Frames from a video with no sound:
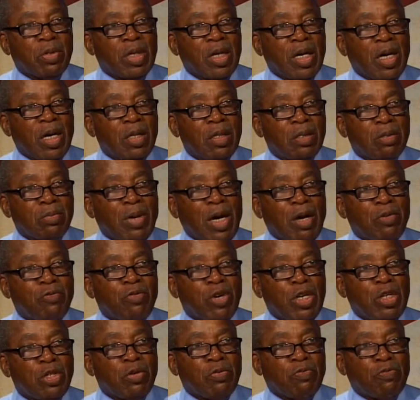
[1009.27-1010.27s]
That is my
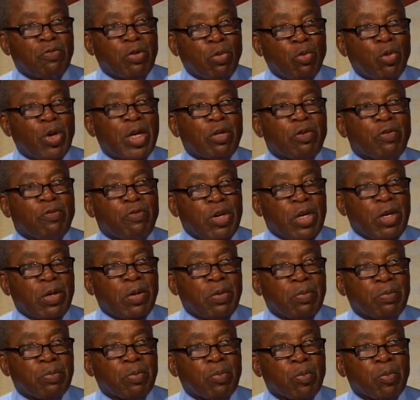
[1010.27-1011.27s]
vision for
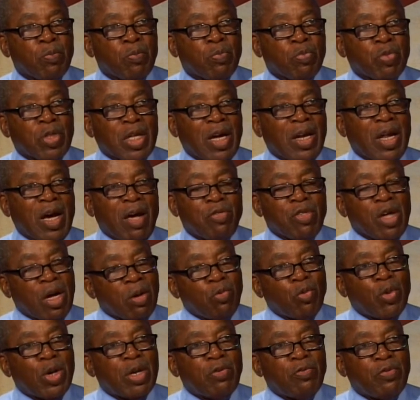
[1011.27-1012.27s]
Winterville, and I
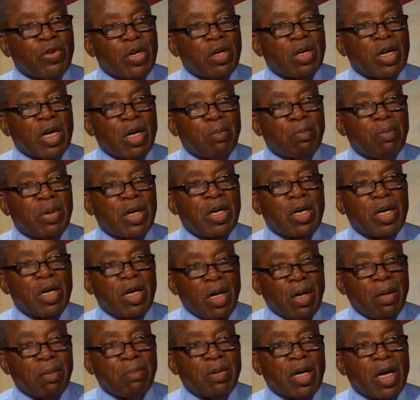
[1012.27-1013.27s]
think Winterville can
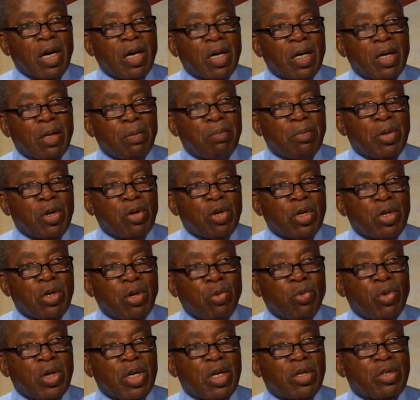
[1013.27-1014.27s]
become that community
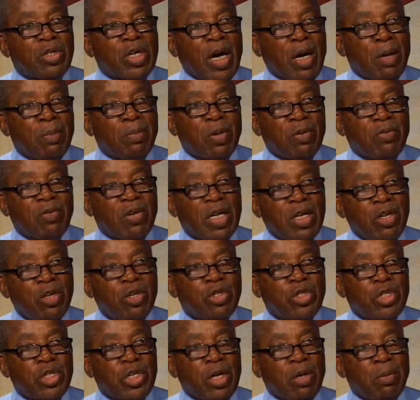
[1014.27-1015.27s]
with the type of
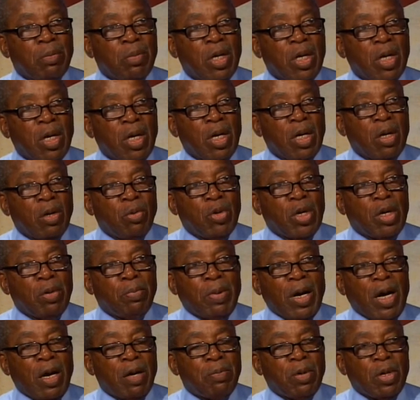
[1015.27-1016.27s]
leadership and with the
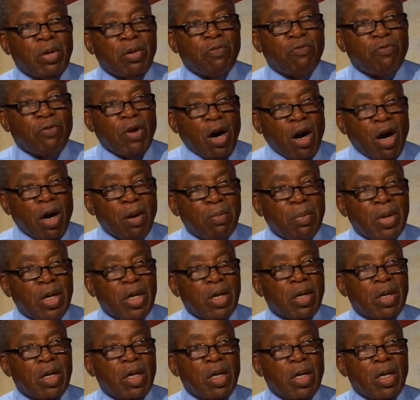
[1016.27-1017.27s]
type of
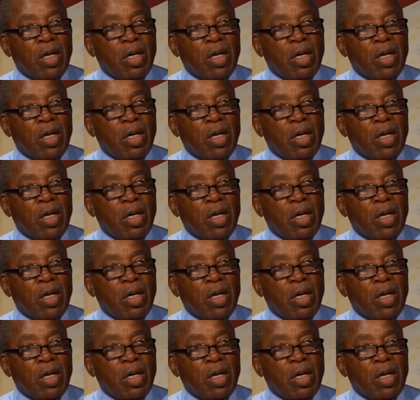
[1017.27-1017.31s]
involvement,